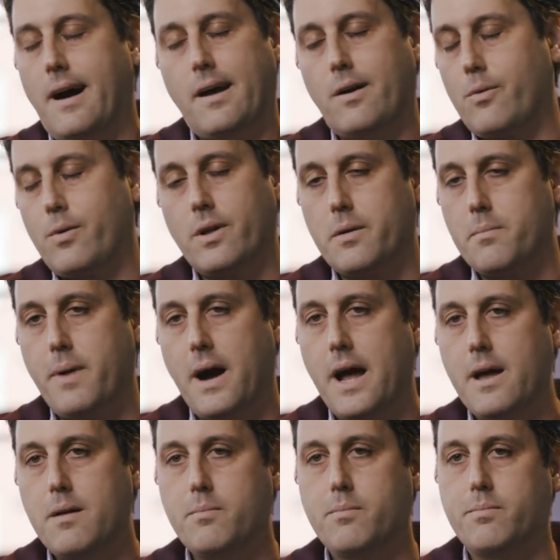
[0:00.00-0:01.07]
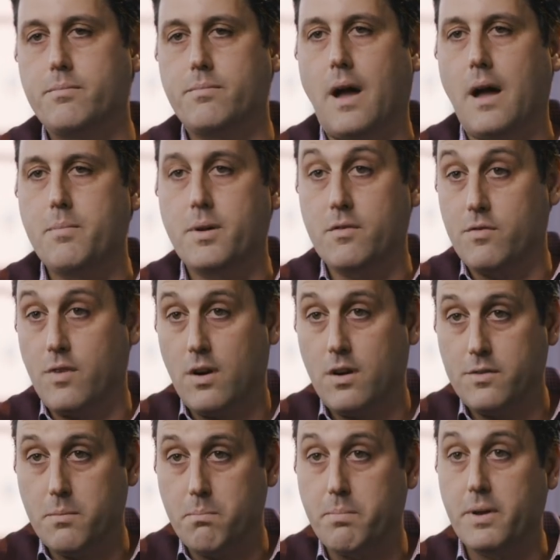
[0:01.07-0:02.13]
I don't really buy it. I've been
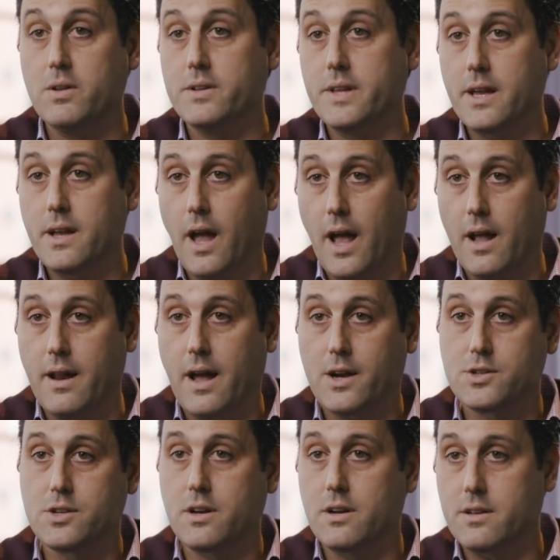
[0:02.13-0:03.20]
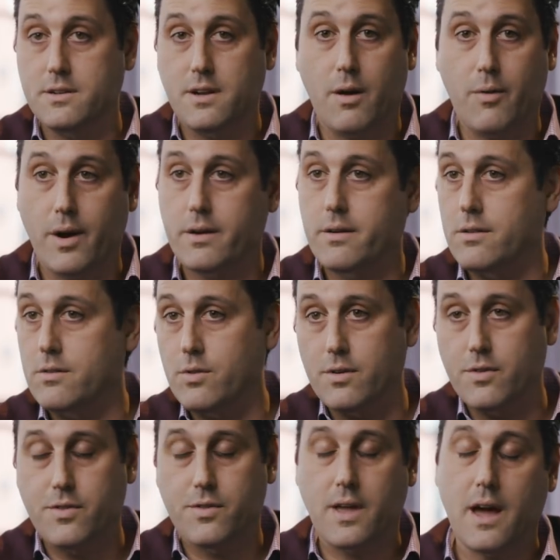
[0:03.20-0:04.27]
involved in building and actually on the director of one
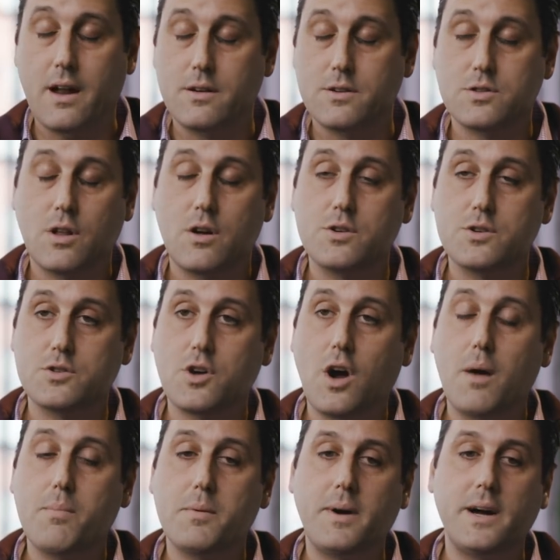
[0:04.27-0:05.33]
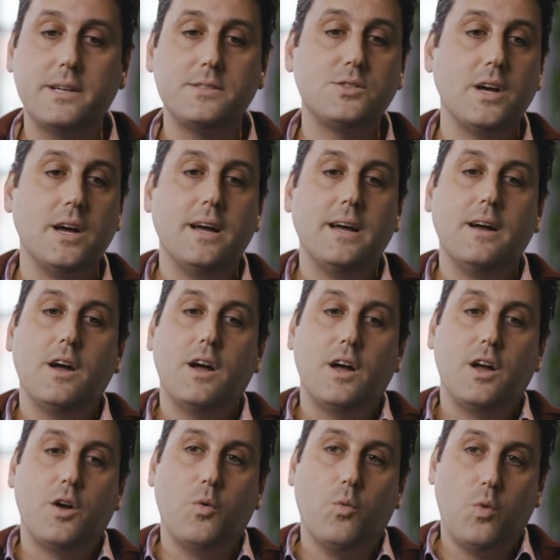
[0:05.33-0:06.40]
of Canada's largest copper mines.
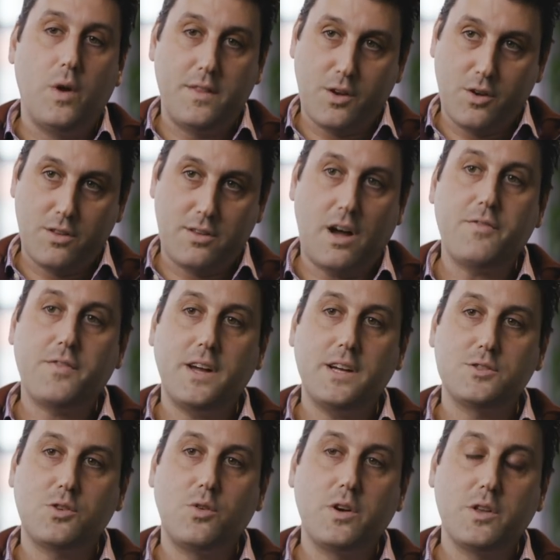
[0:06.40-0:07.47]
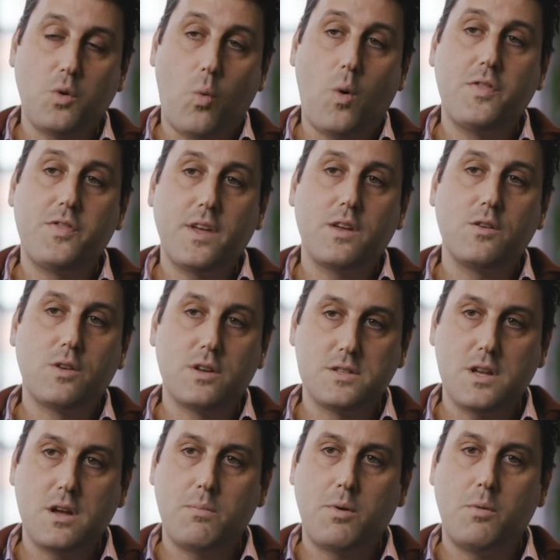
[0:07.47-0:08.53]
When the tough gets going, the one thing you can
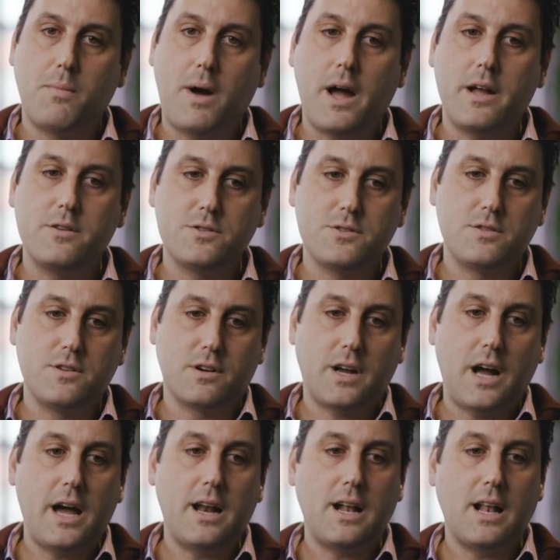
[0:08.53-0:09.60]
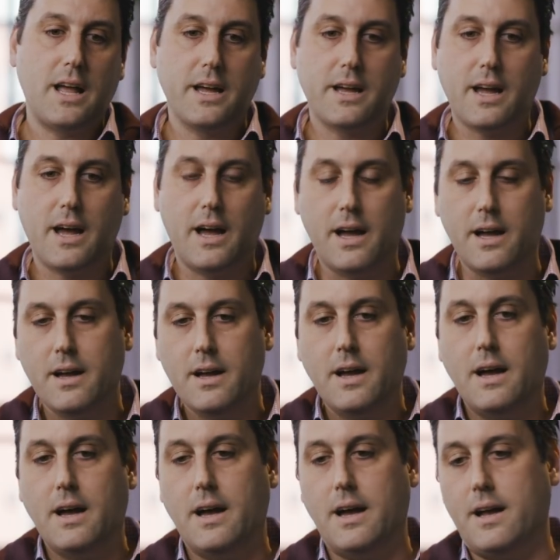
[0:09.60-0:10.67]
say about miners, they're kind of like,
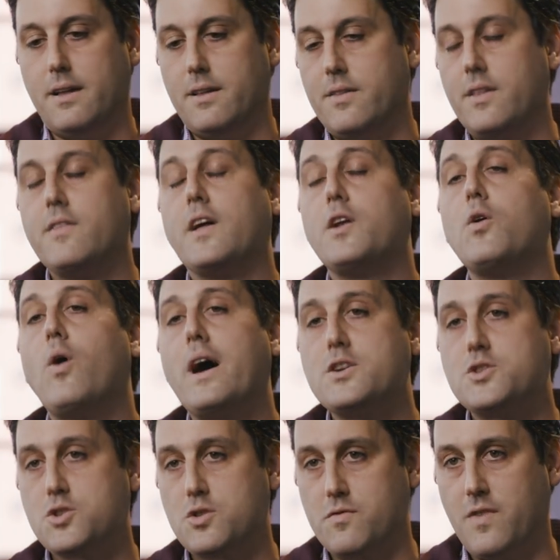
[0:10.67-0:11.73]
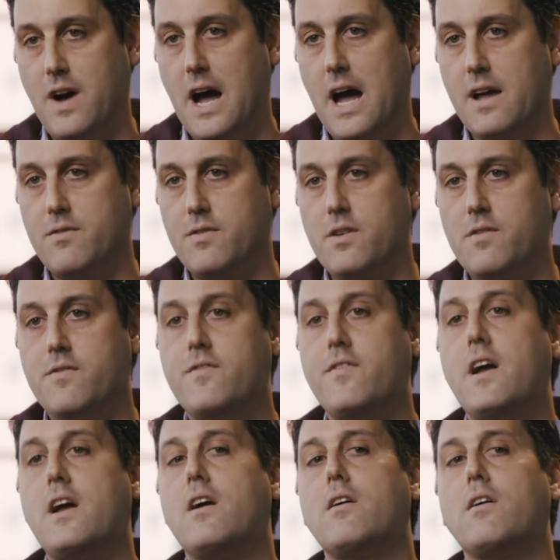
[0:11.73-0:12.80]
they know how to survive. They're
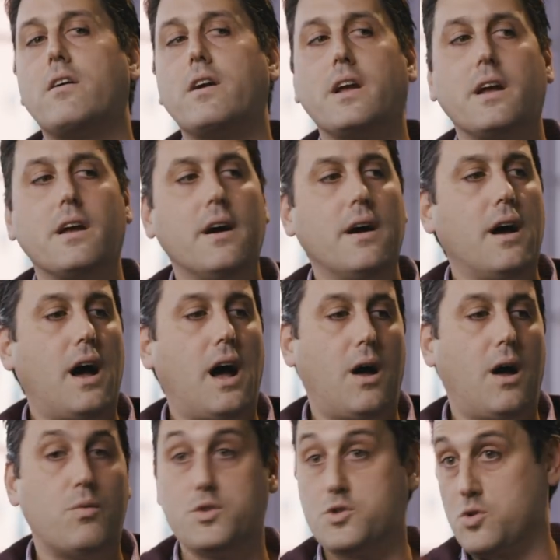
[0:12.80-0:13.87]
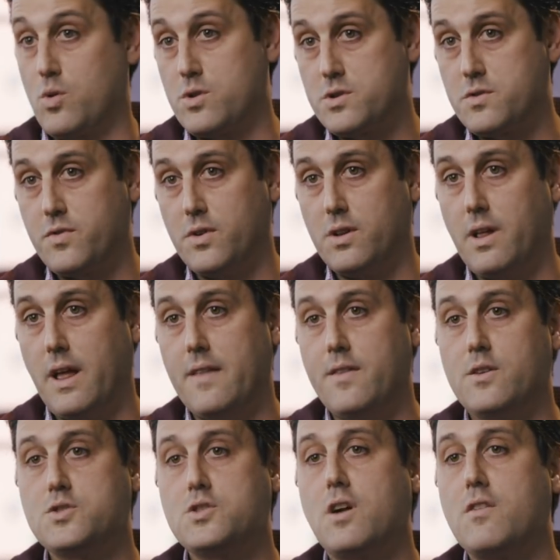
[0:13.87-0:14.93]
very resourceful, and
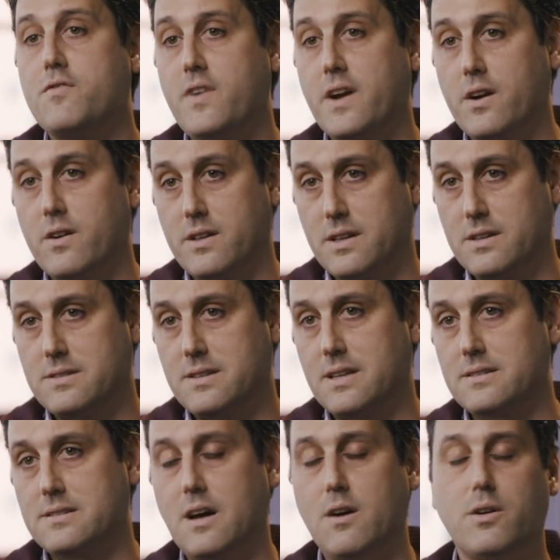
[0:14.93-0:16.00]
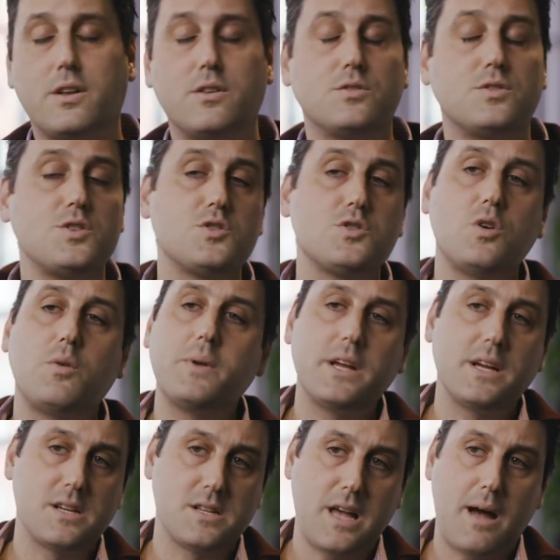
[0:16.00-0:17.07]
they'll start figuring these things out. And you see so
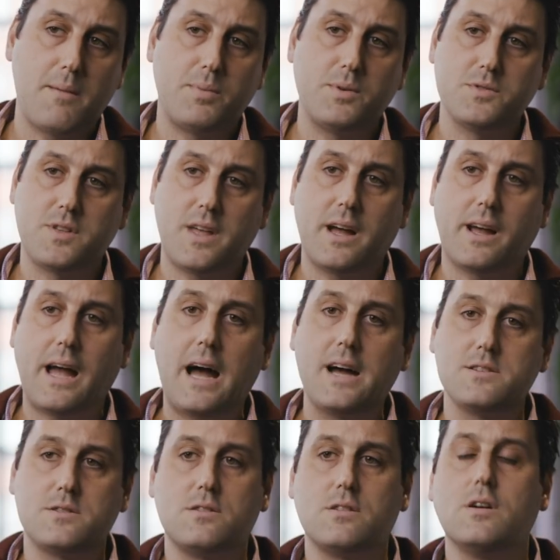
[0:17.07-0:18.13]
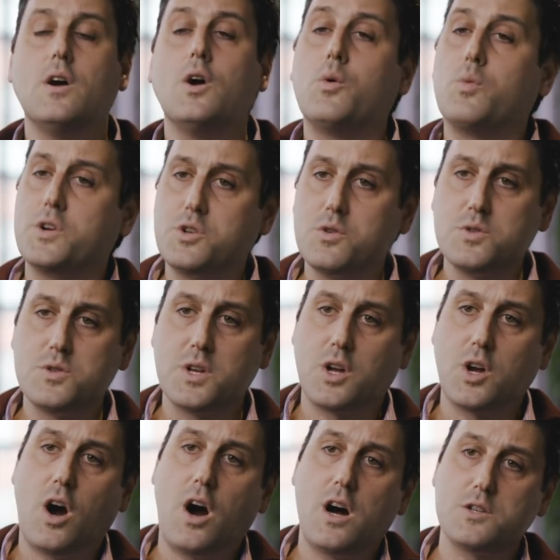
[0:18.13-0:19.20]
many examples that guys are reducing
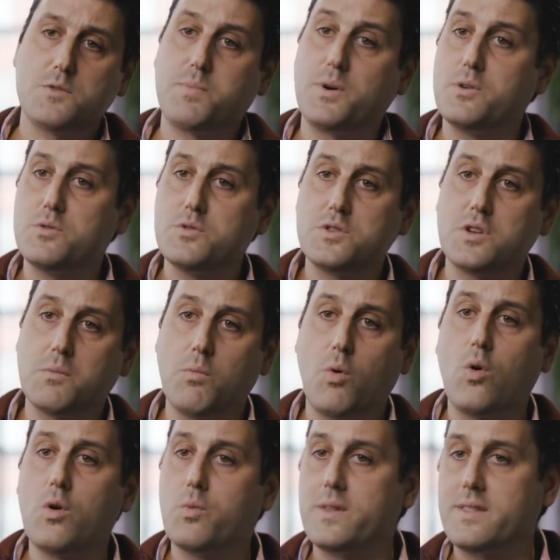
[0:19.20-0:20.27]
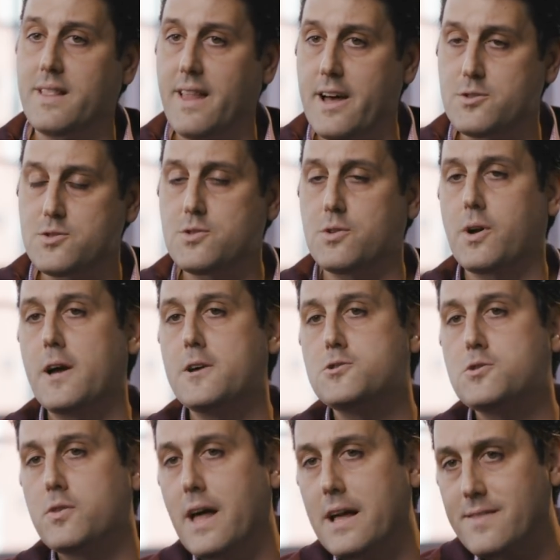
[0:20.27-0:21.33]
costs, producing more with less, okay?
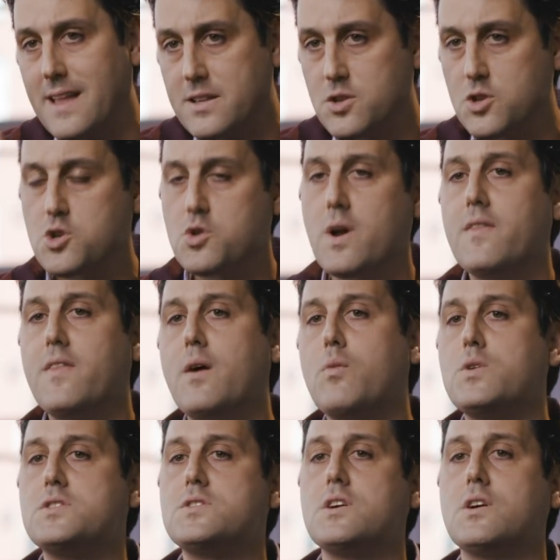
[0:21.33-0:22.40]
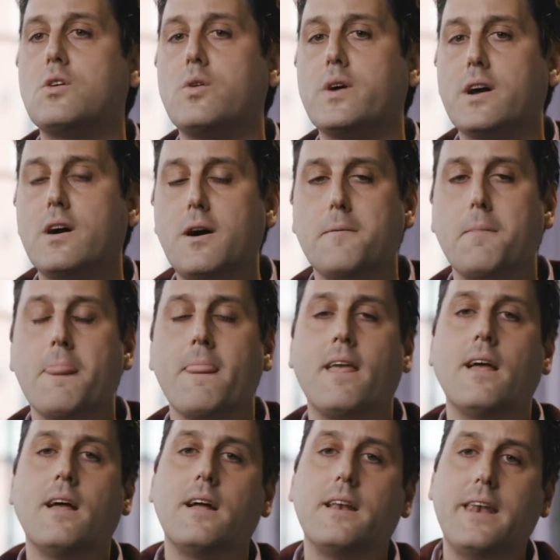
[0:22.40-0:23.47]
So that's a trend that we see going on.
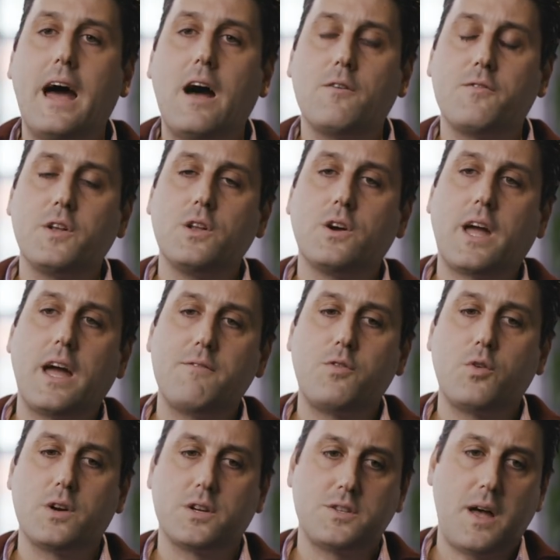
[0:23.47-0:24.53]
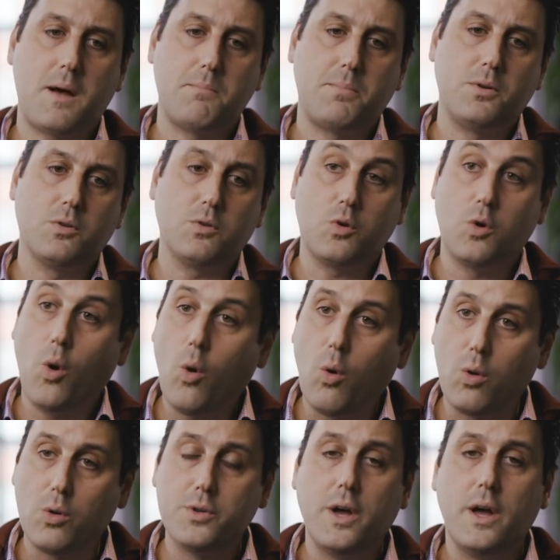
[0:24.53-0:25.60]
Now, if you look at, for example,
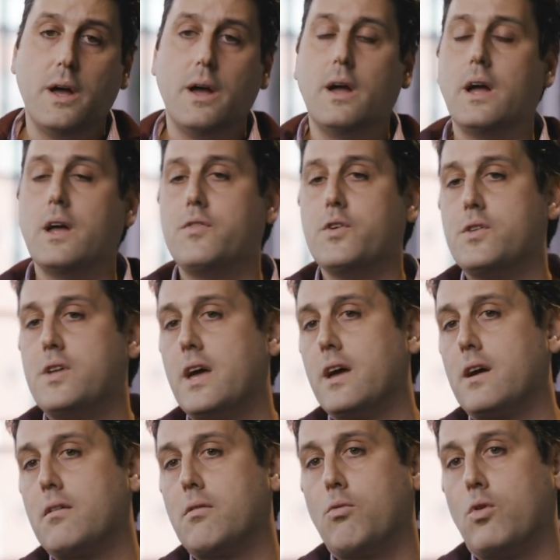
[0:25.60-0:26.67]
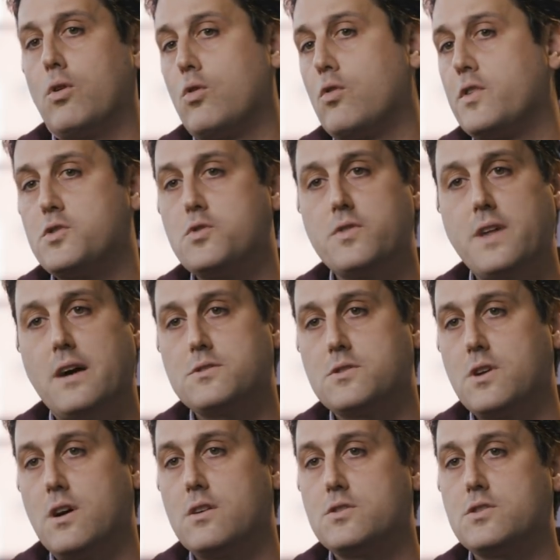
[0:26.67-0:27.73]
gold, if you take, we're over
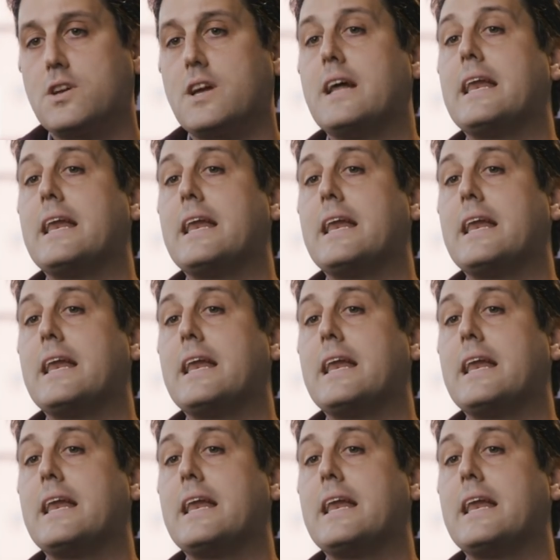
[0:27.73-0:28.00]
$2,000